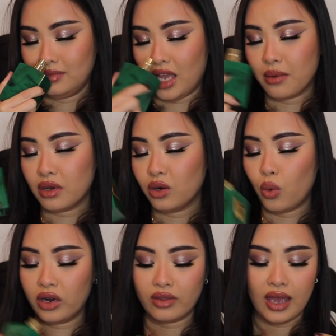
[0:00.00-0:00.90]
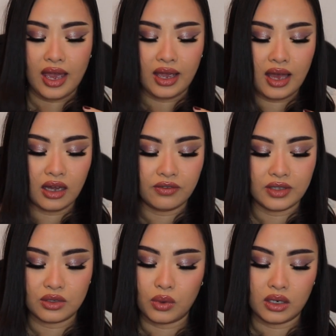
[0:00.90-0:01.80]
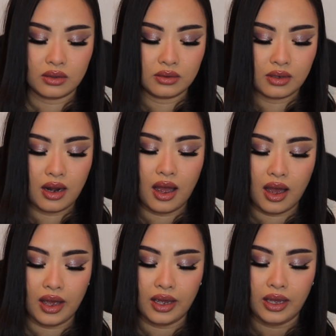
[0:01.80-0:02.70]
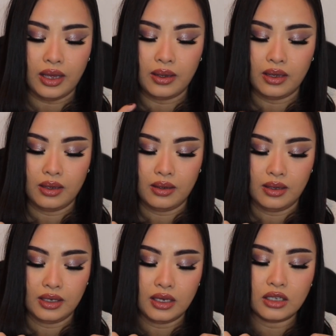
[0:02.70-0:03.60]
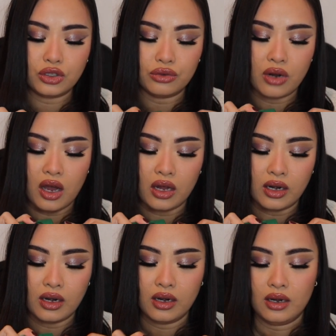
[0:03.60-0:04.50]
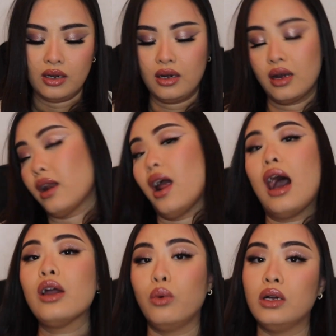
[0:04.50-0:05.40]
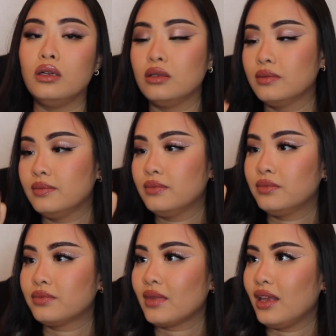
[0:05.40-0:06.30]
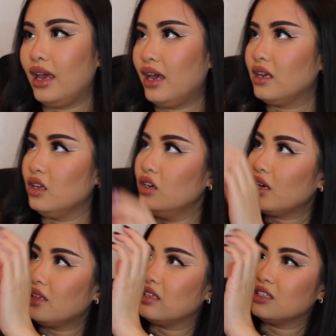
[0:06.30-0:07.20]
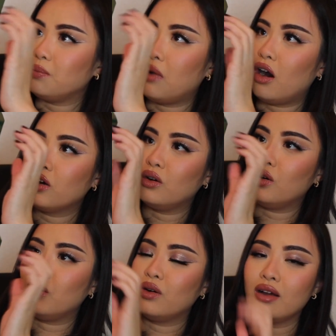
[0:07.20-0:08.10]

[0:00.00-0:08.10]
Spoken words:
I'm gonna wear the heck out of this one. I kid you not, I will. And look at this bottle.